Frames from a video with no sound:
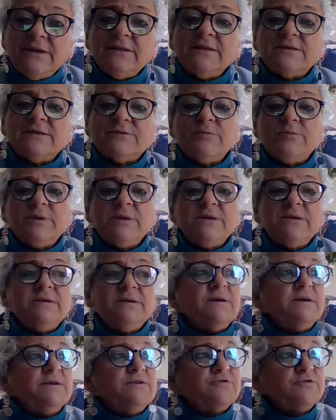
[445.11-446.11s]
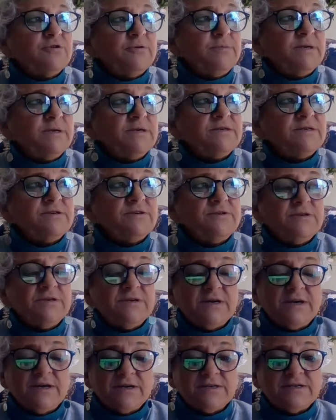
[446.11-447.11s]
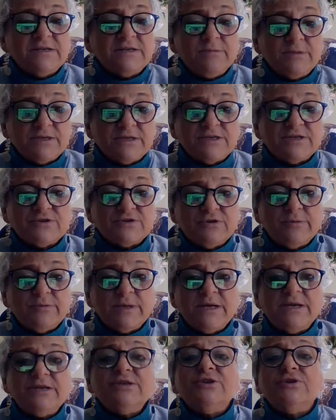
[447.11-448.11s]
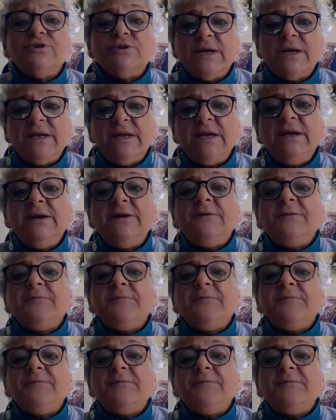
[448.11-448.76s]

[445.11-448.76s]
This would be a stimulus discrimination training